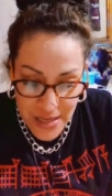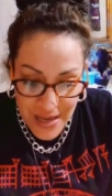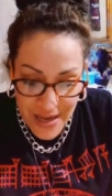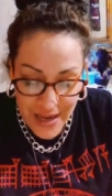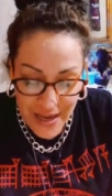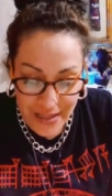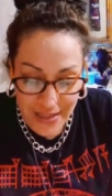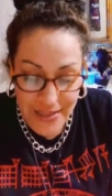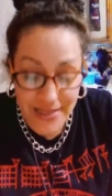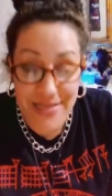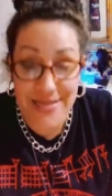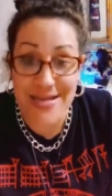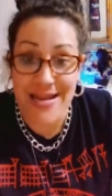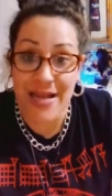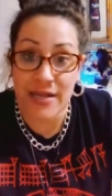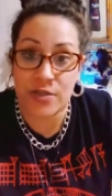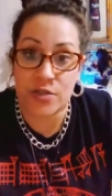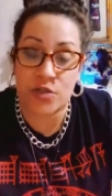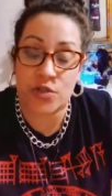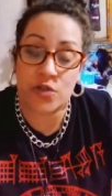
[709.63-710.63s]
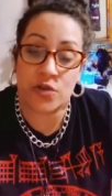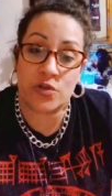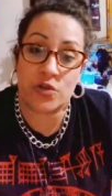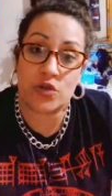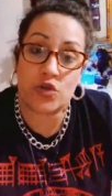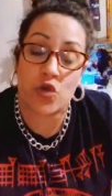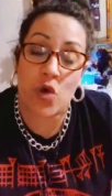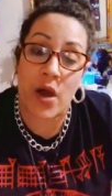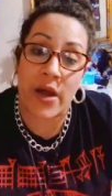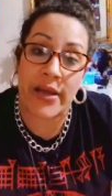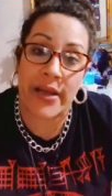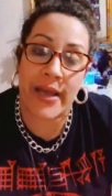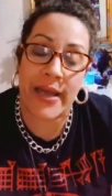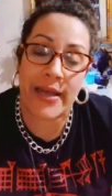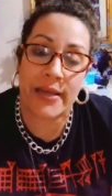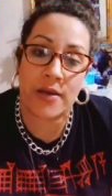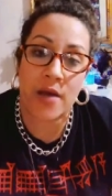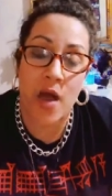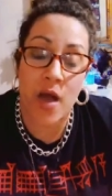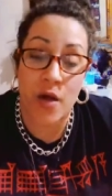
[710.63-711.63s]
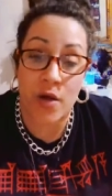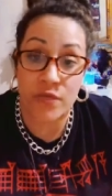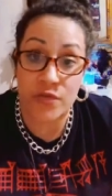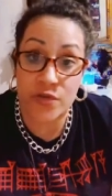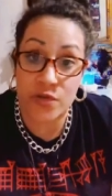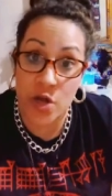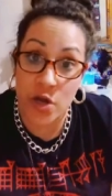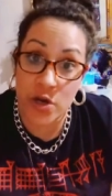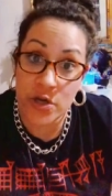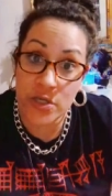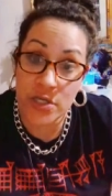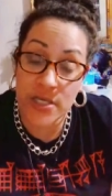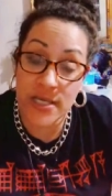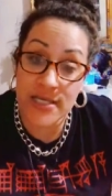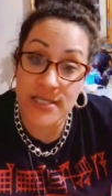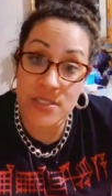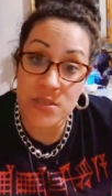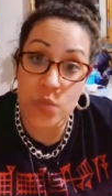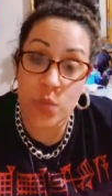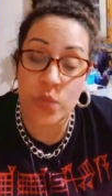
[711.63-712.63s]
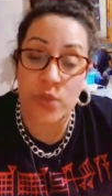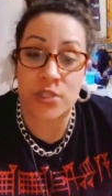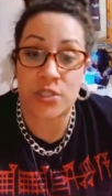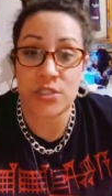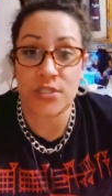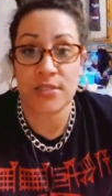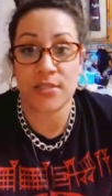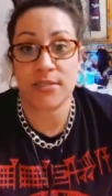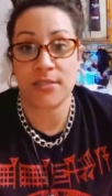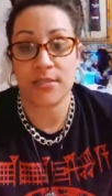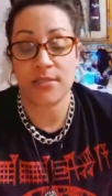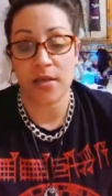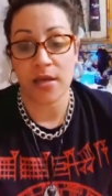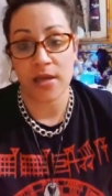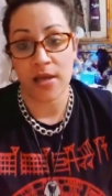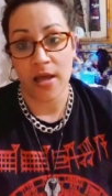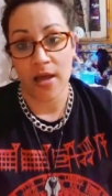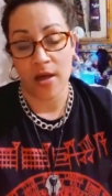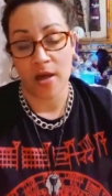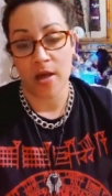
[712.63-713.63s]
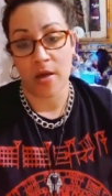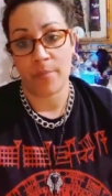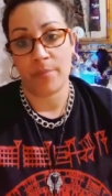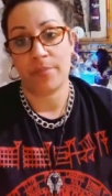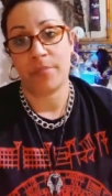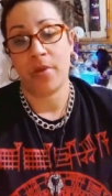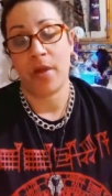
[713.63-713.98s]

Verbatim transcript: I connected to the triad of darkness, which is um,